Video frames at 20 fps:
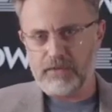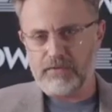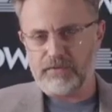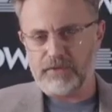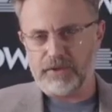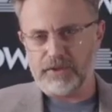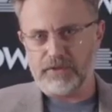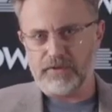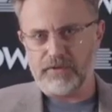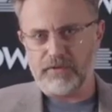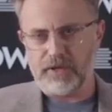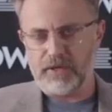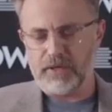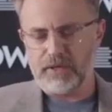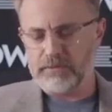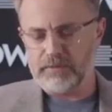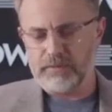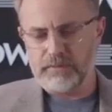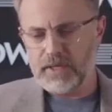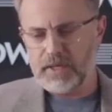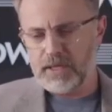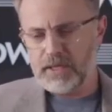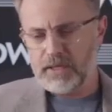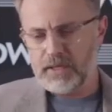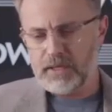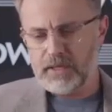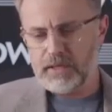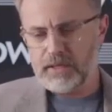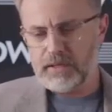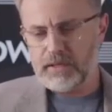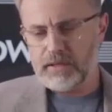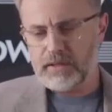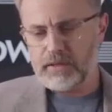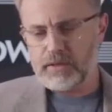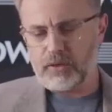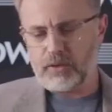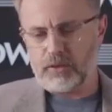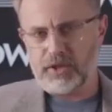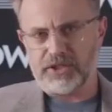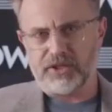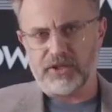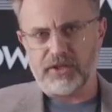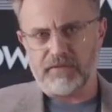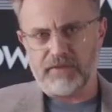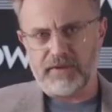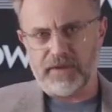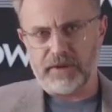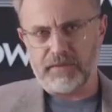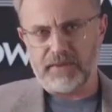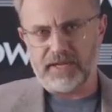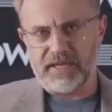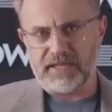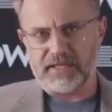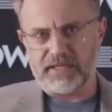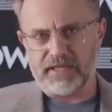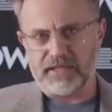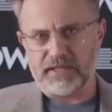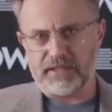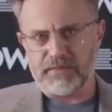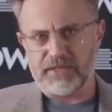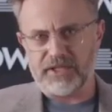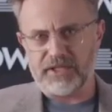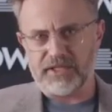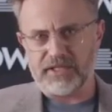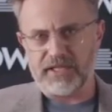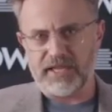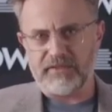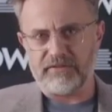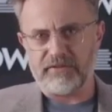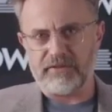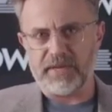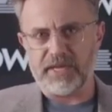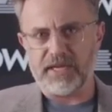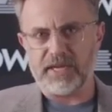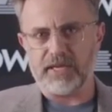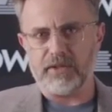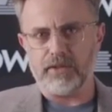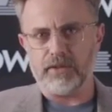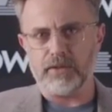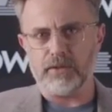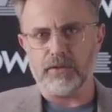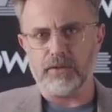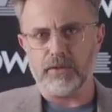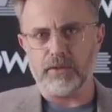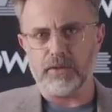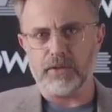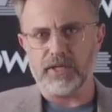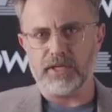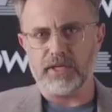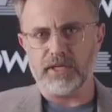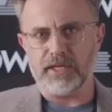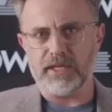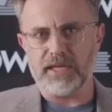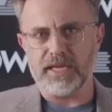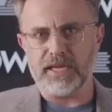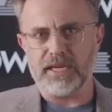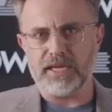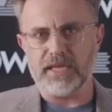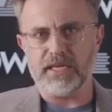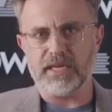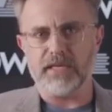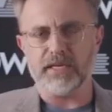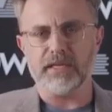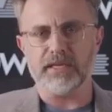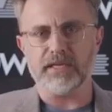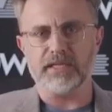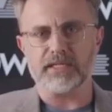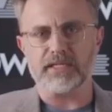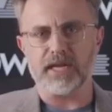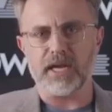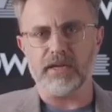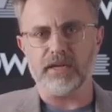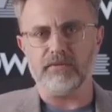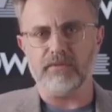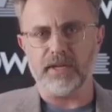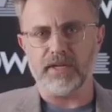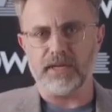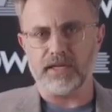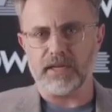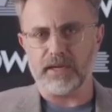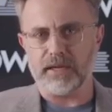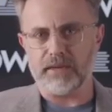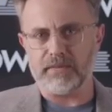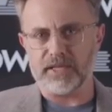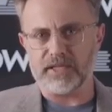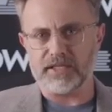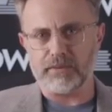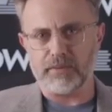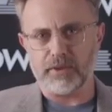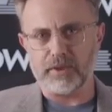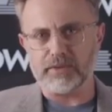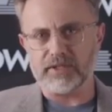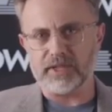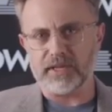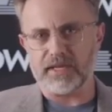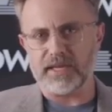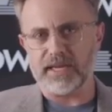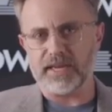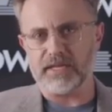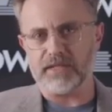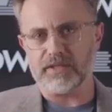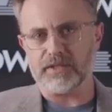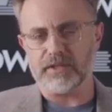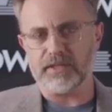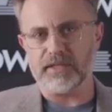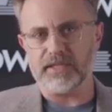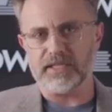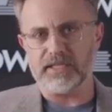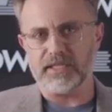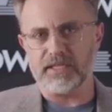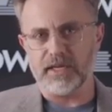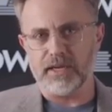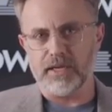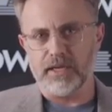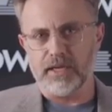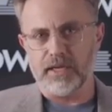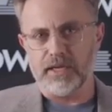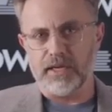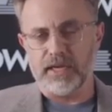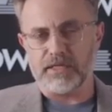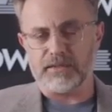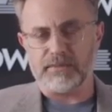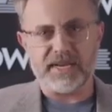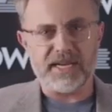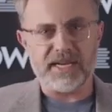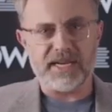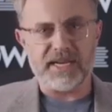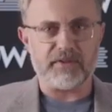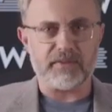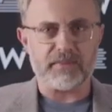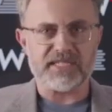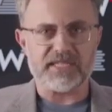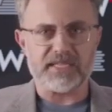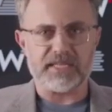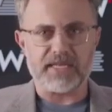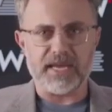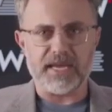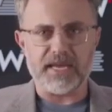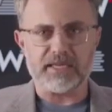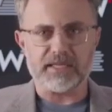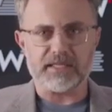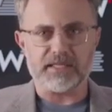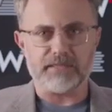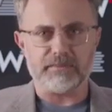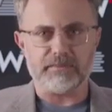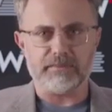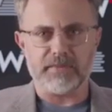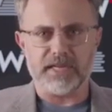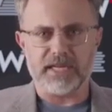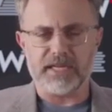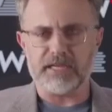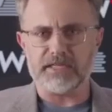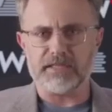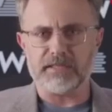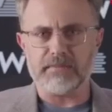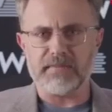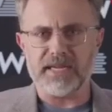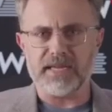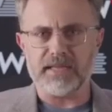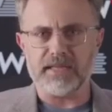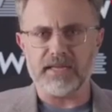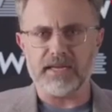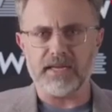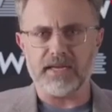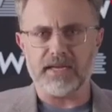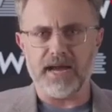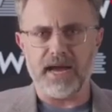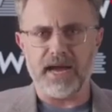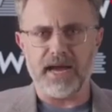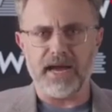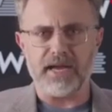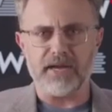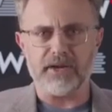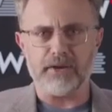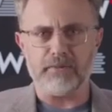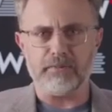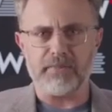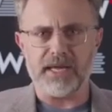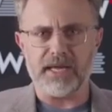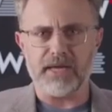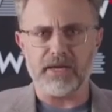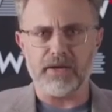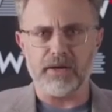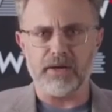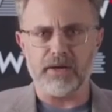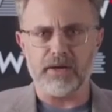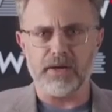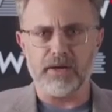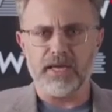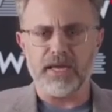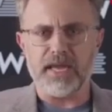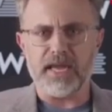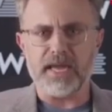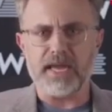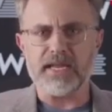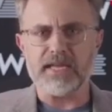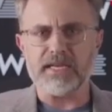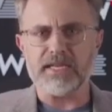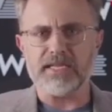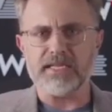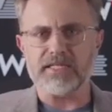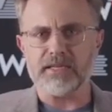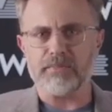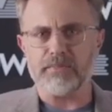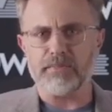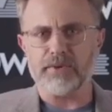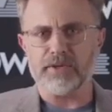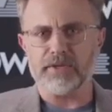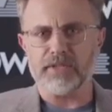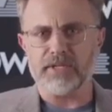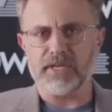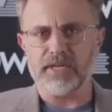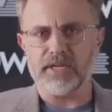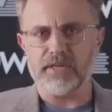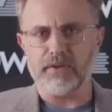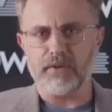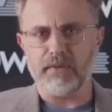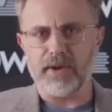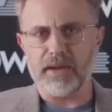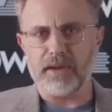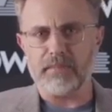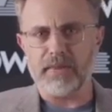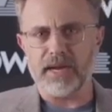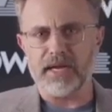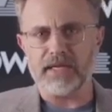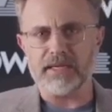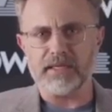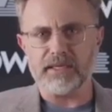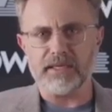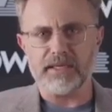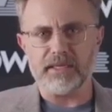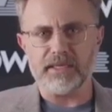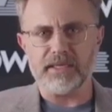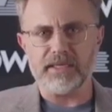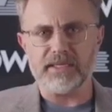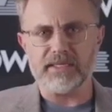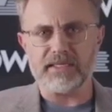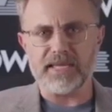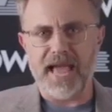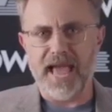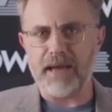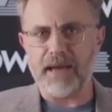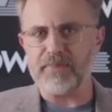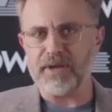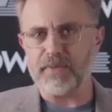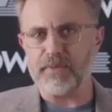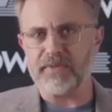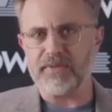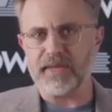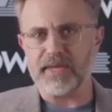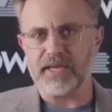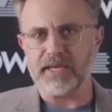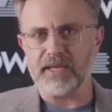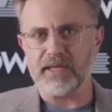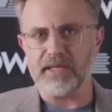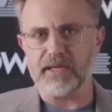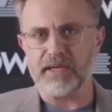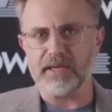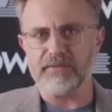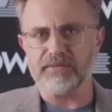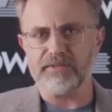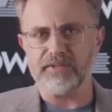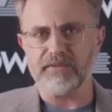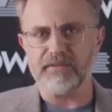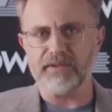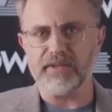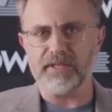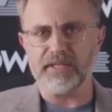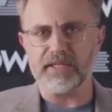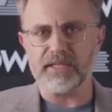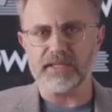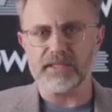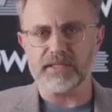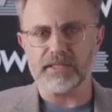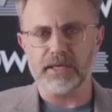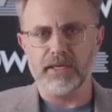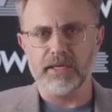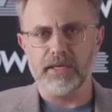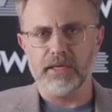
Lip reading: First of all, the question of how many sons of bitches have to be killed in order to end this conflict, I suppose that the answer is as many of them as it takes. That doesn't mean that I or Ben or any decent person in their right mind is happy with the killing of civilians.